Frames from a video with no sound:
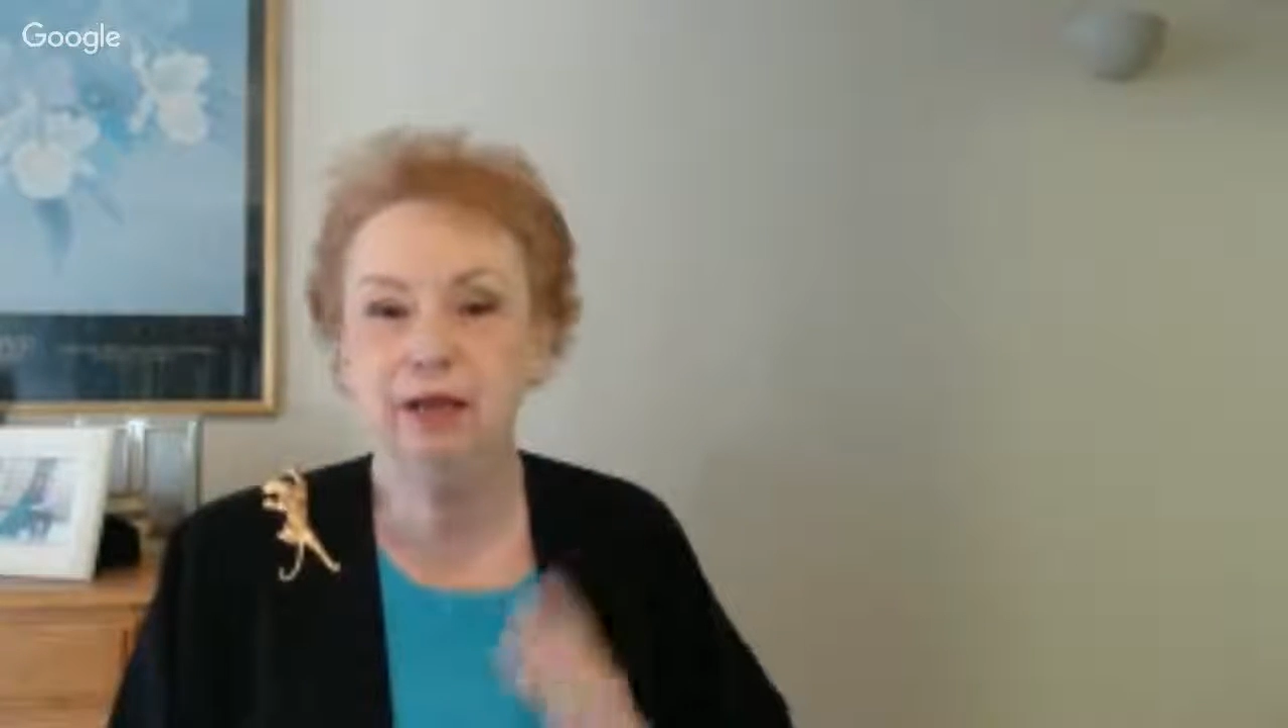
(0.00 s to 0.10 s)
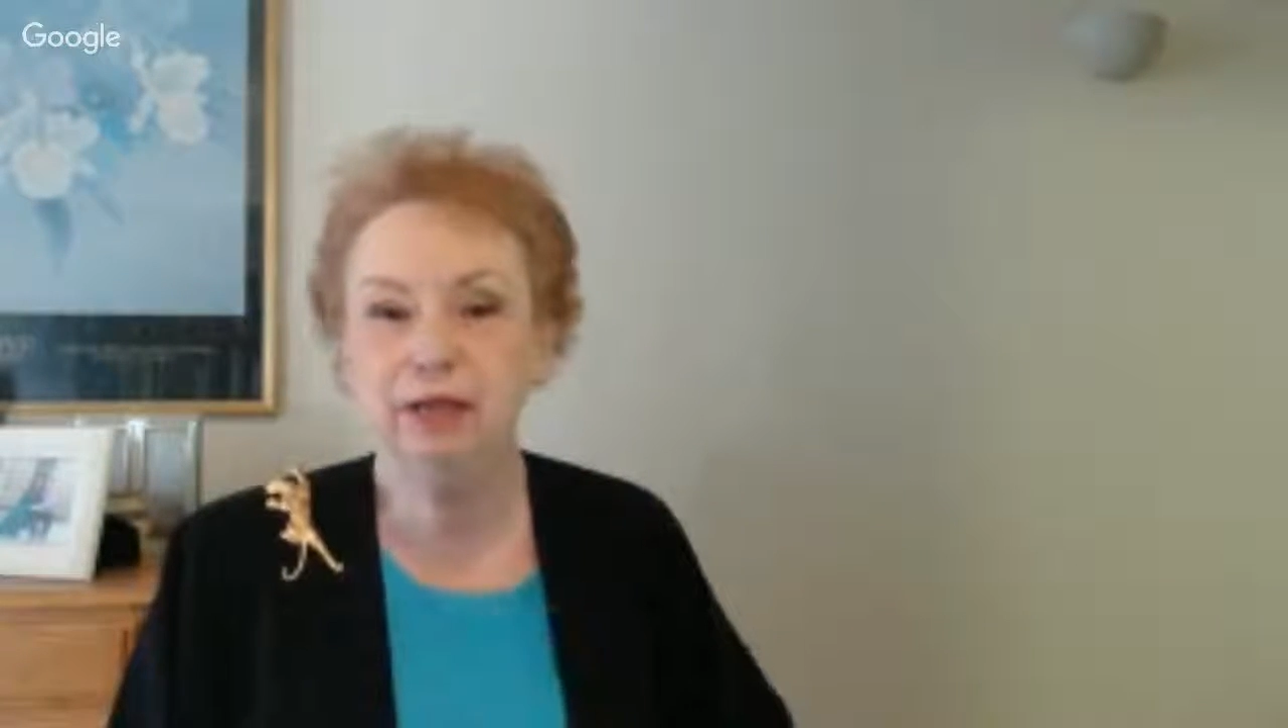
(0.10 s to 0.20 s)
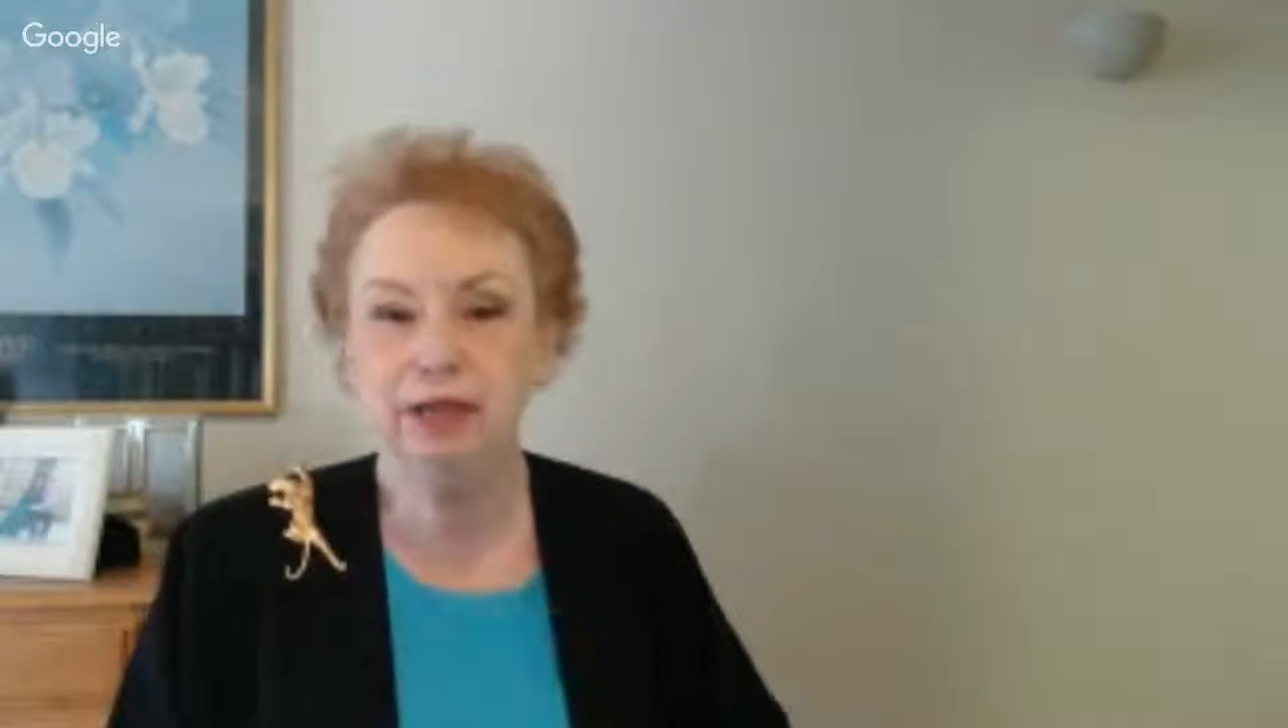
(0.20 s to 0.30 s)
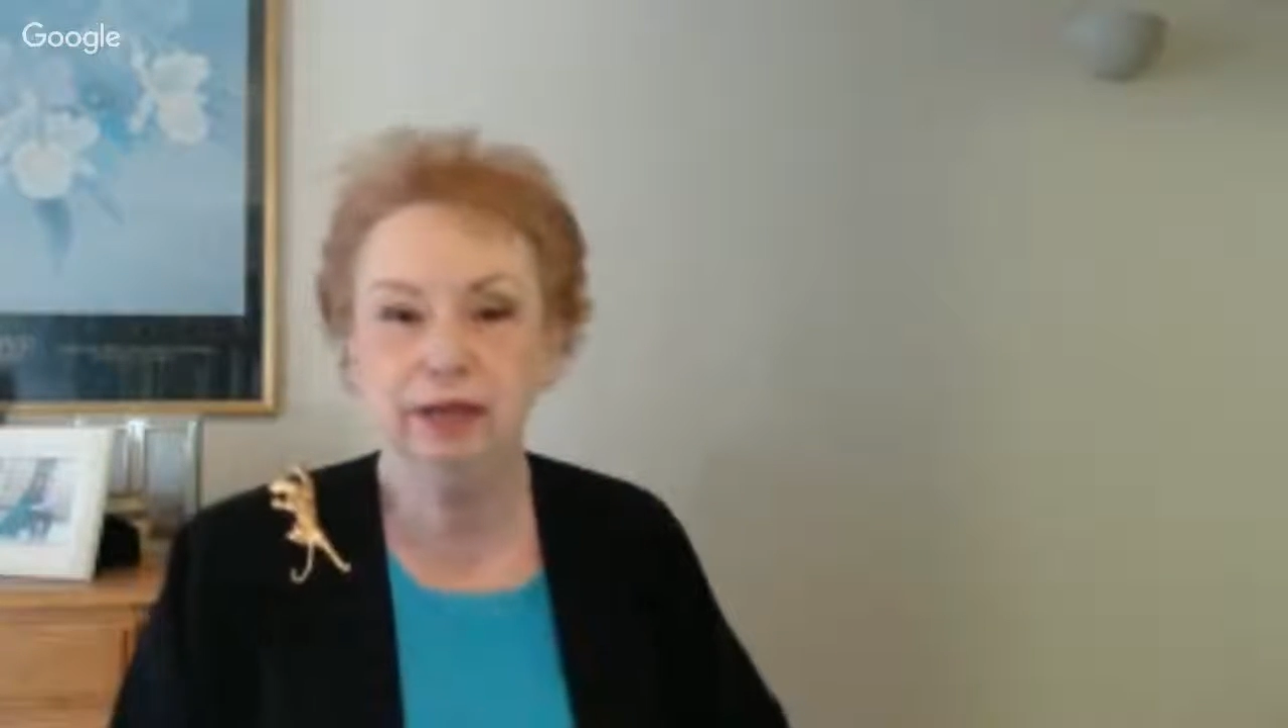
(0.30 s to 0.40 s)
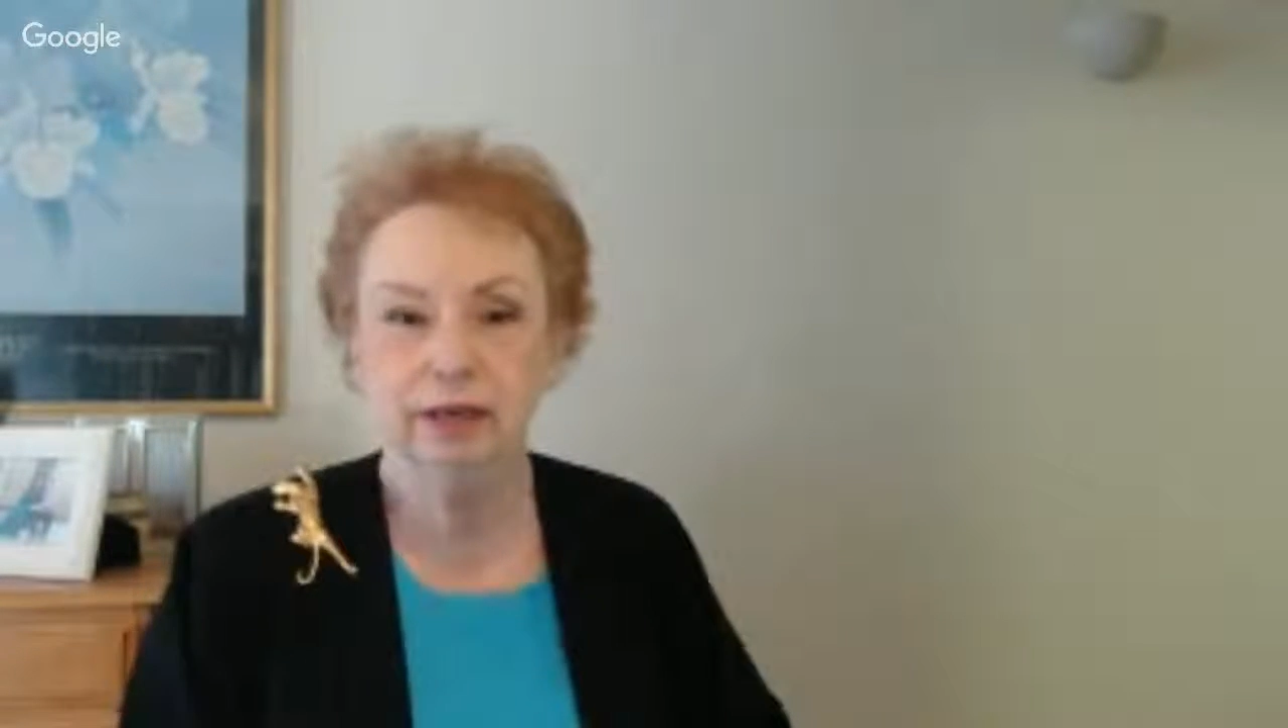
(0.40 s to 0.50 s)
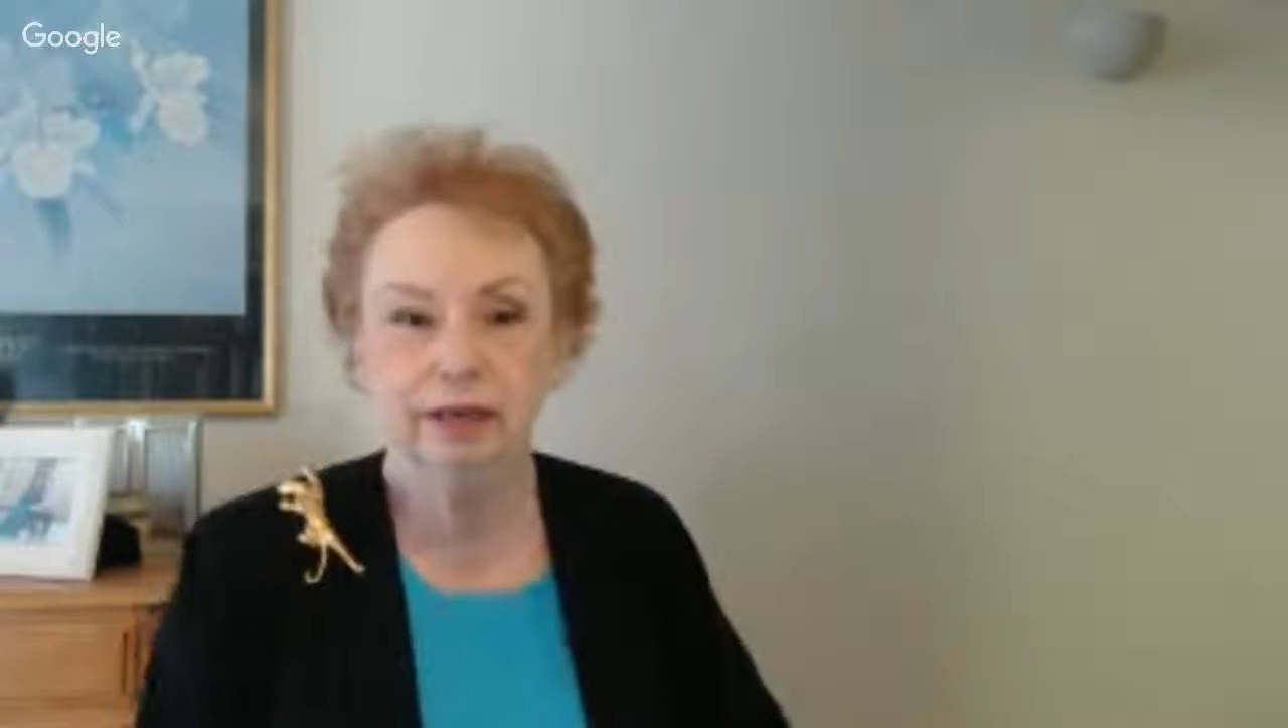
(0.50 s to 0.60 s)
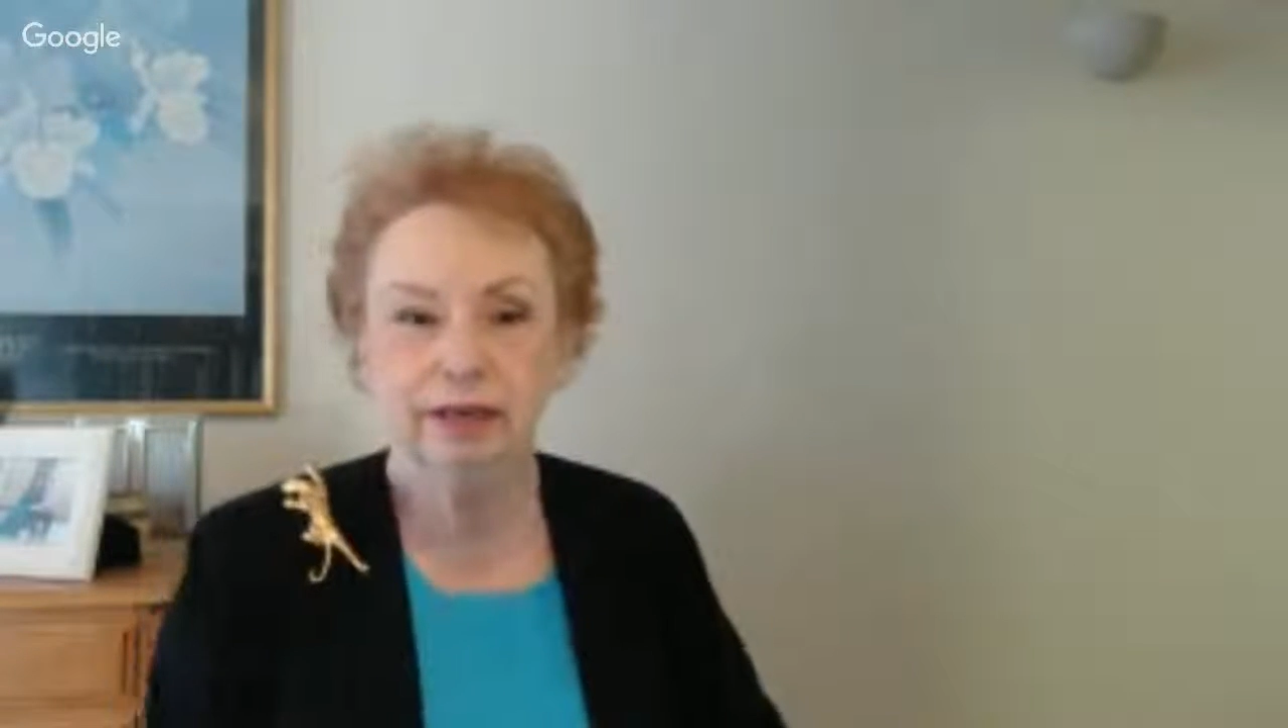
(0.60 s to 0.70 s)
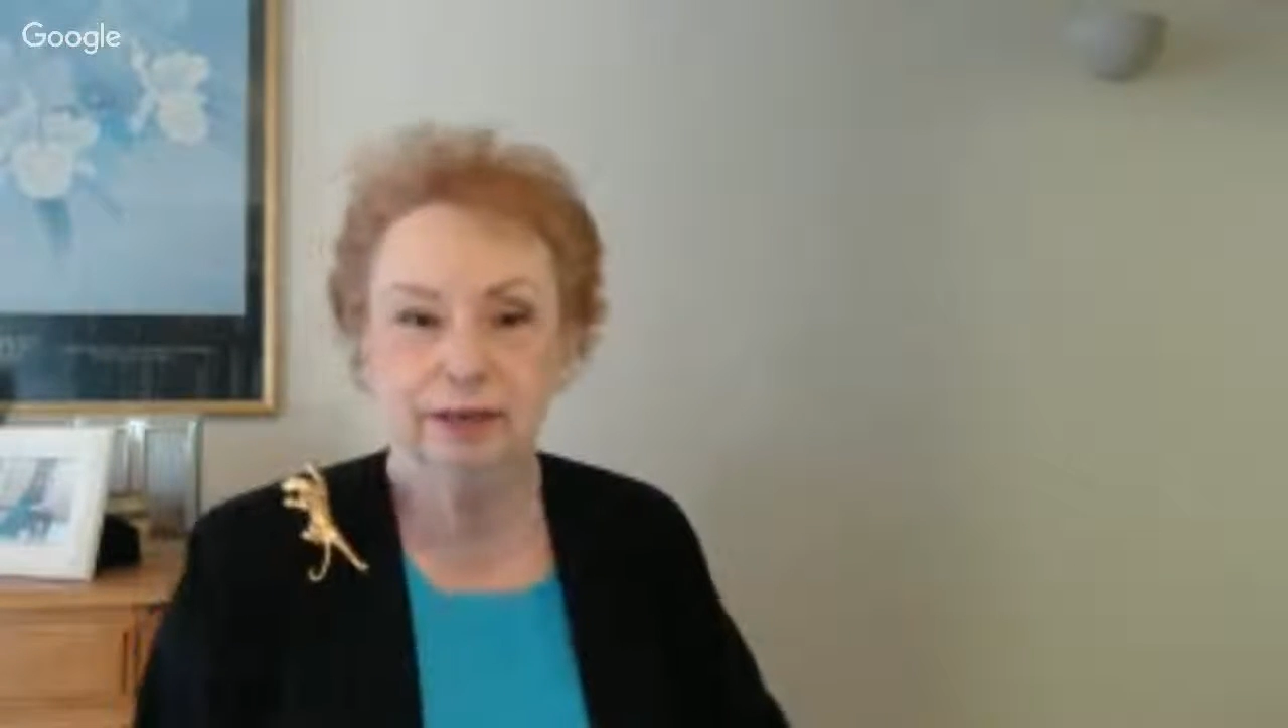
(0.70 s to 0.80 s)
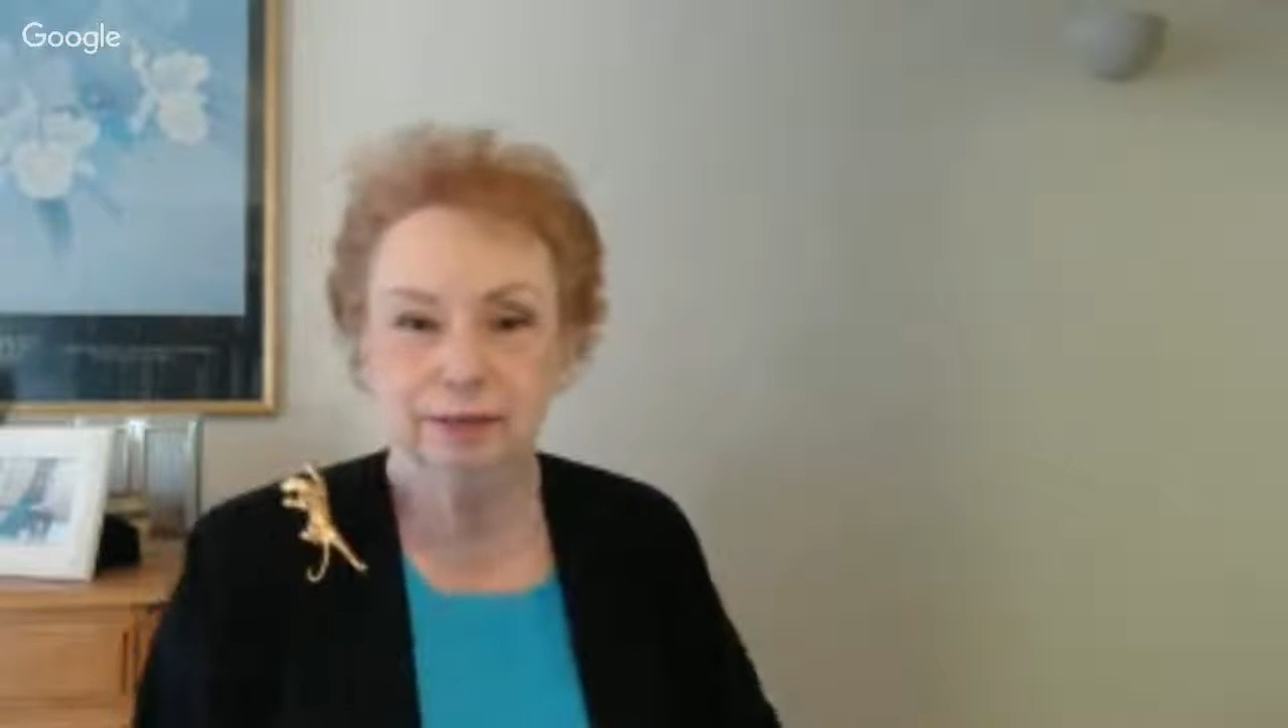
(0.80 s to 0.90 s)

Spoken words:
back healthy?